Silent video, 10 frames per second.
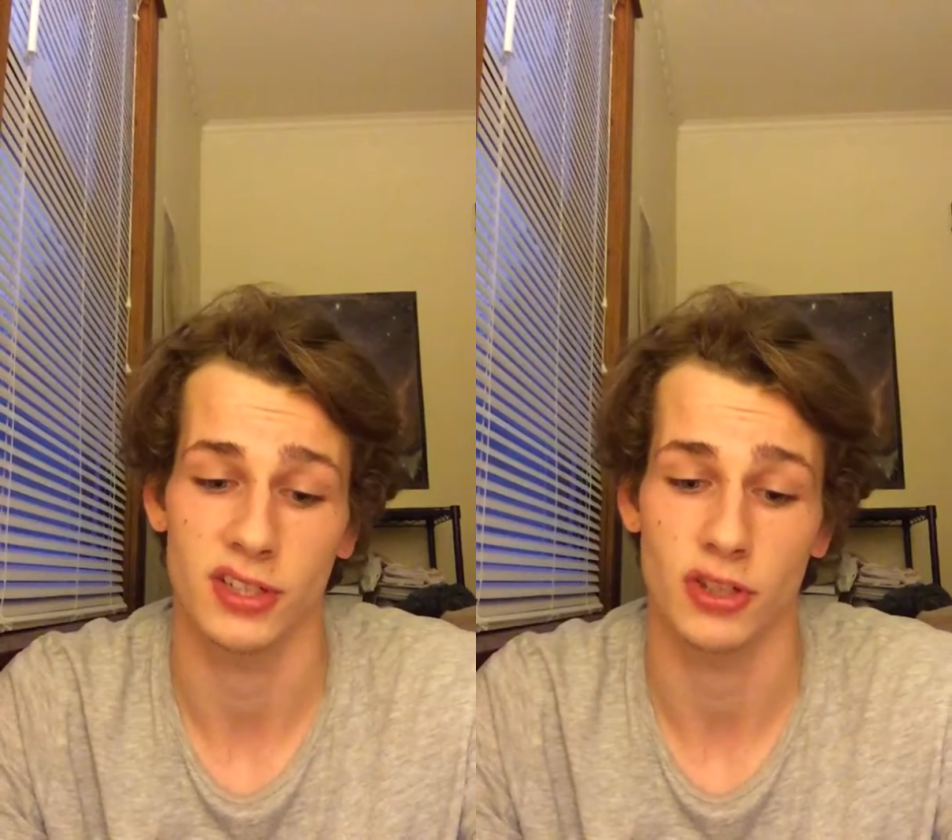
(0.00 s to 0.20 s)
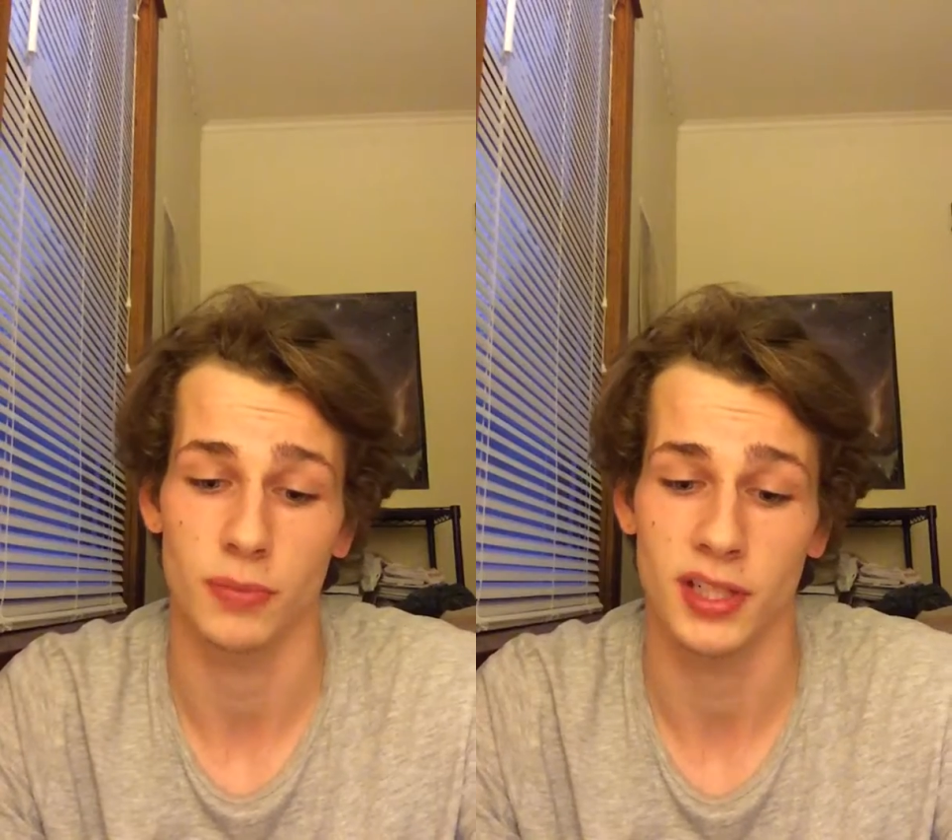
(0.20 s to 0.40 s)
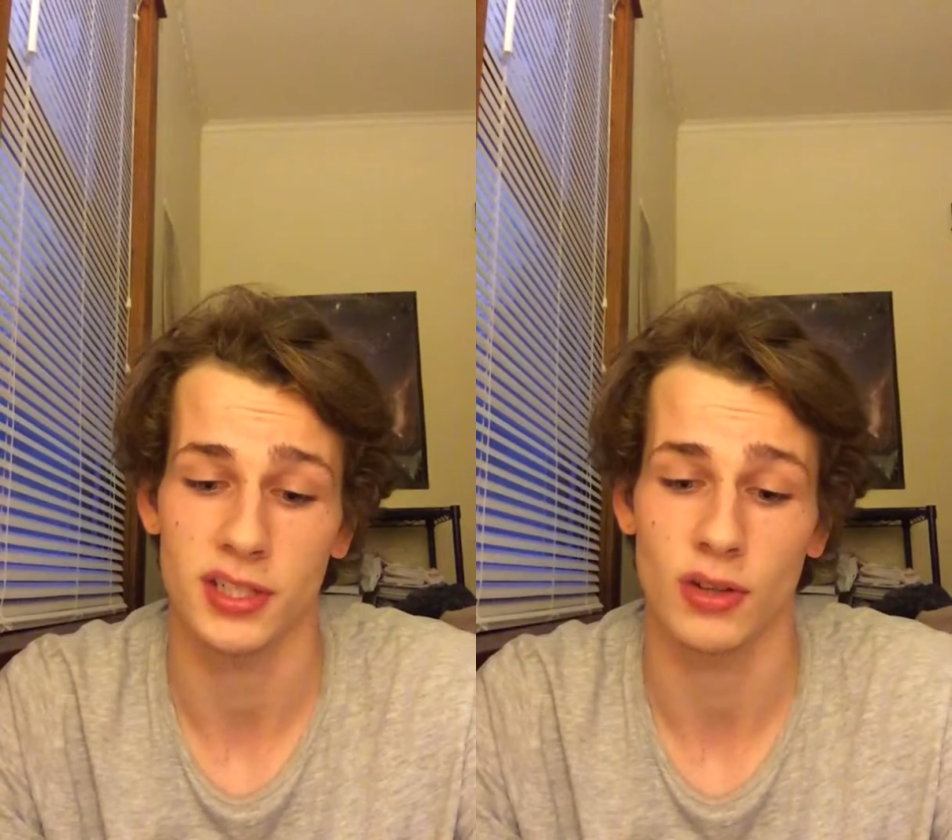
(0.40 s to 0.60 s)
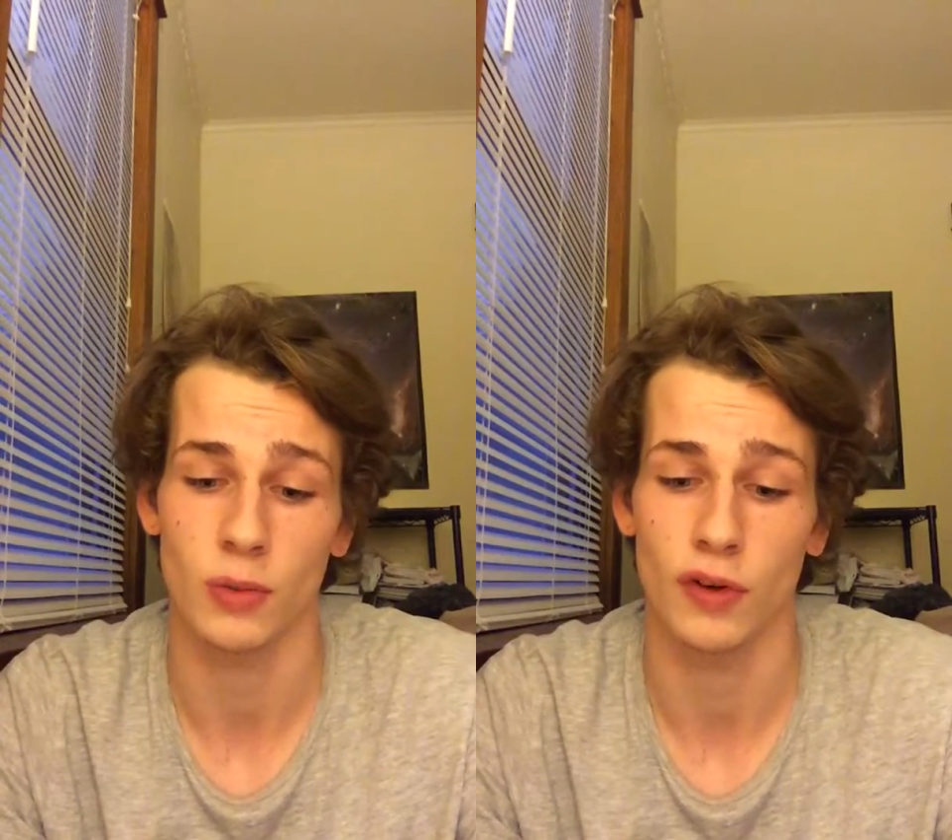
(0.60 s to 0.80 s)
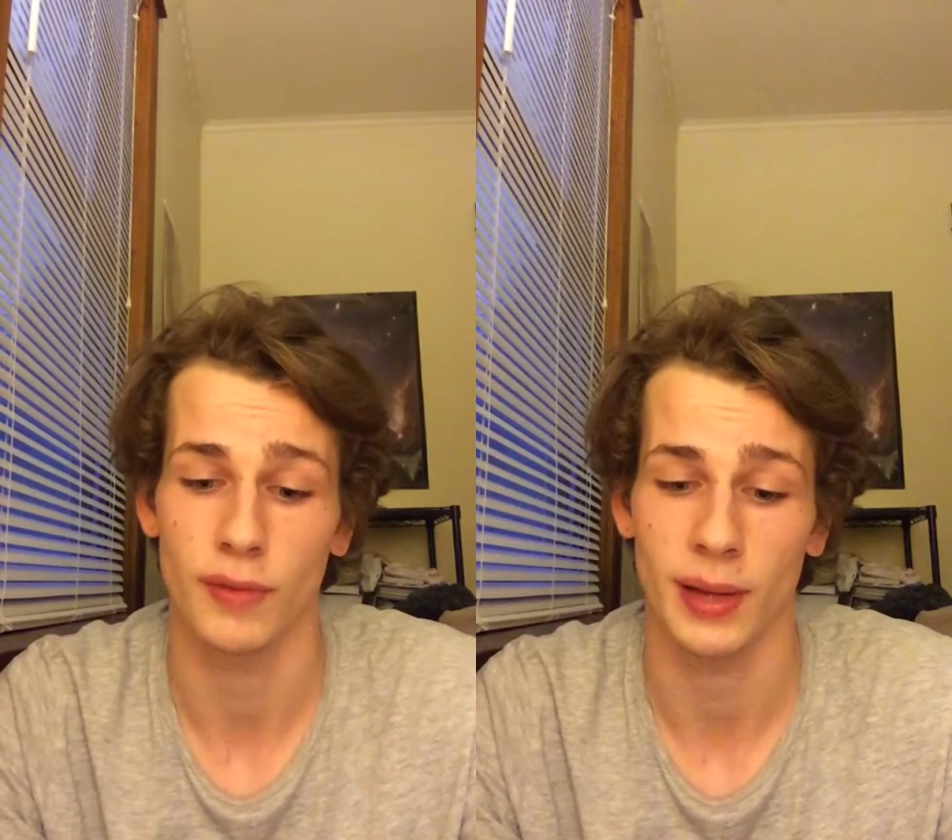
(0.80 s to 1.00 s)
showed Minnesota
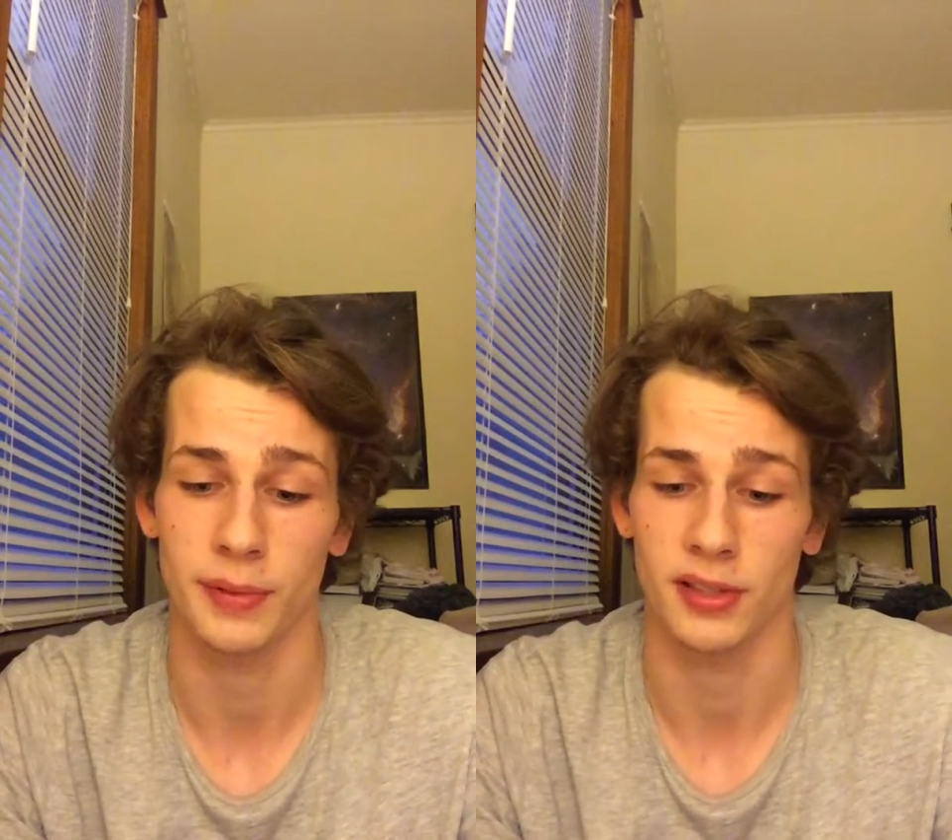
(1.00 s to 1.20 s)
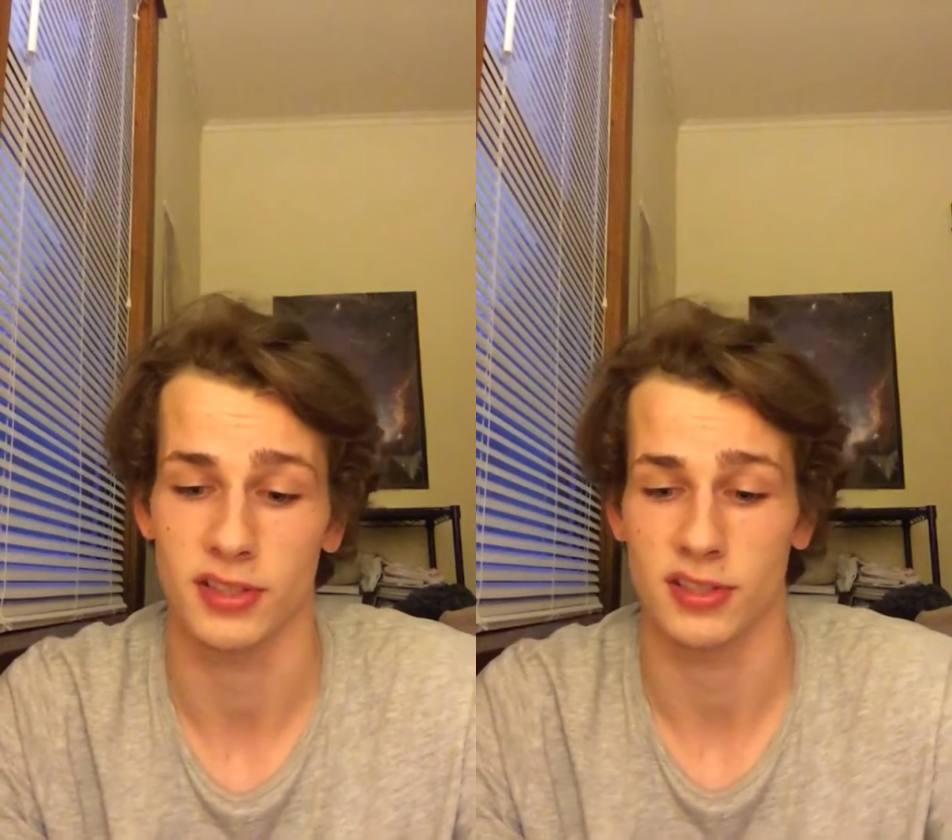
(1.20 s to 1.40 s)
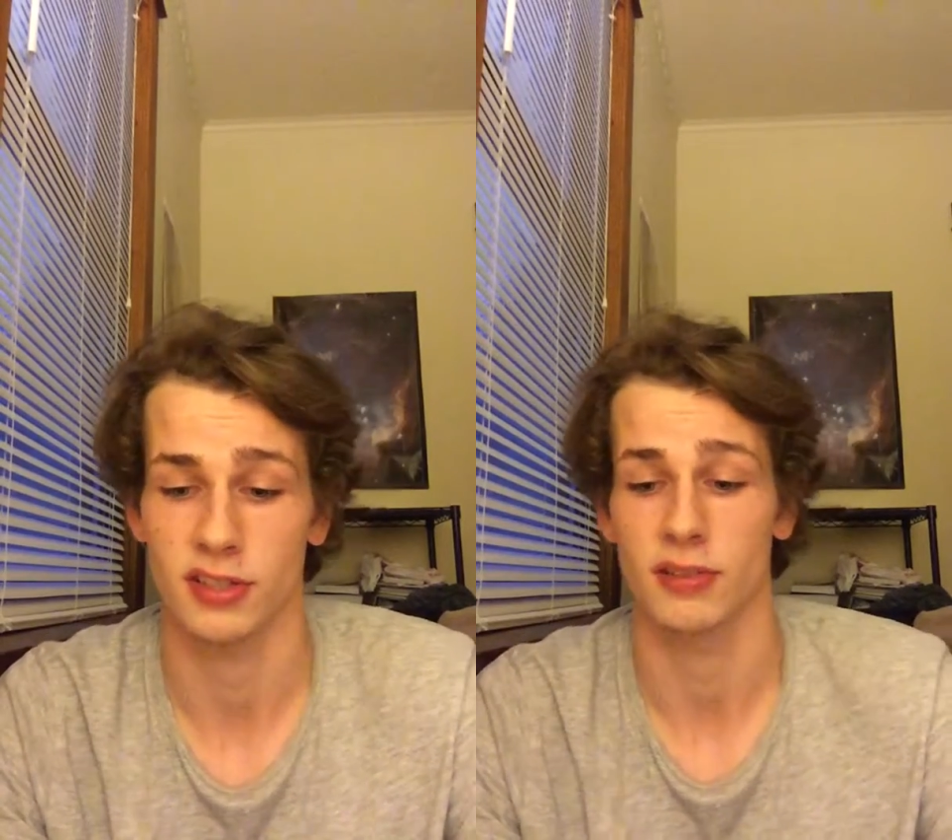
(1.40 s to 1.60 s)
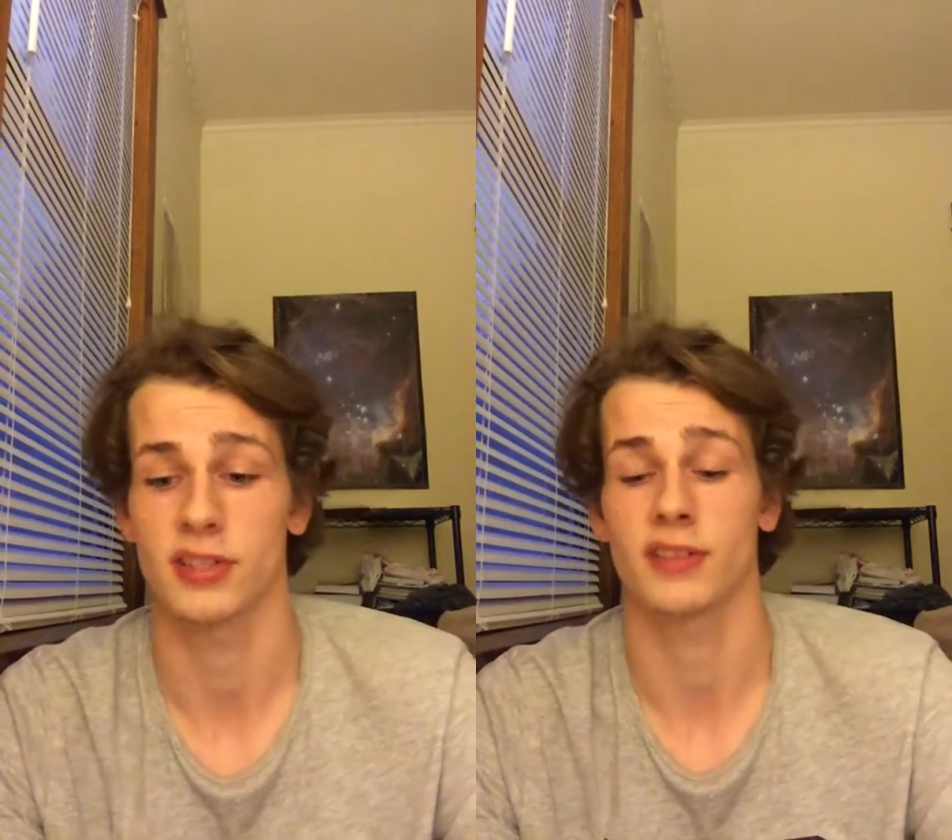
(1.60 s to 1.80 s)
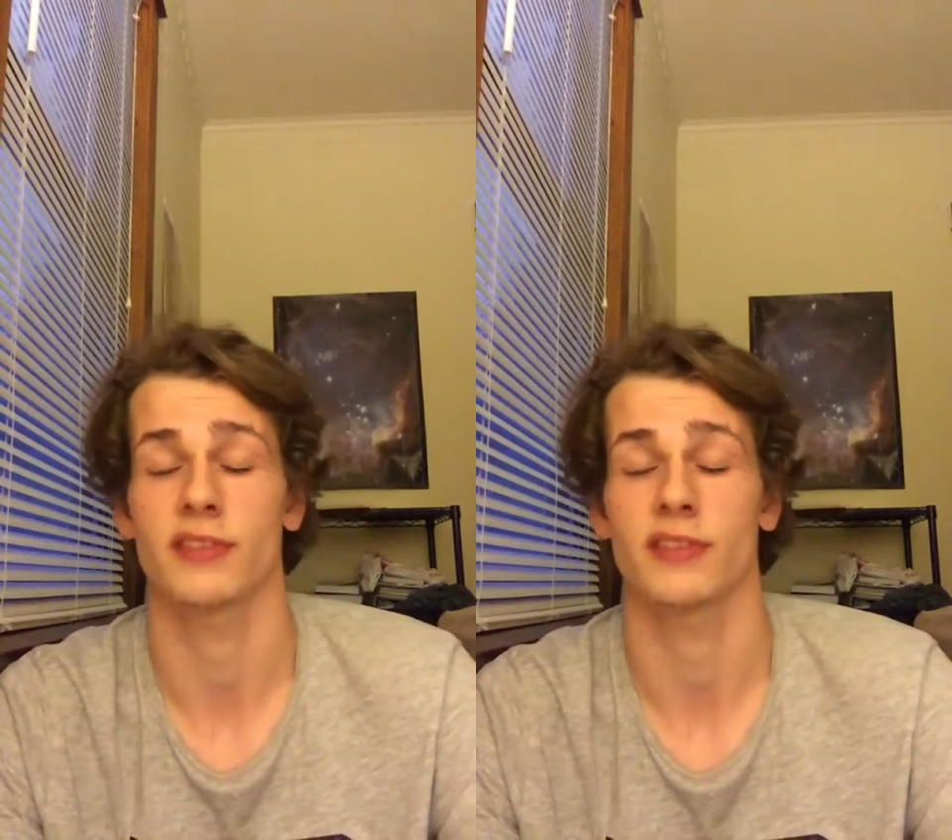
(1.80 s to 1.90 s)
wolf populations increasing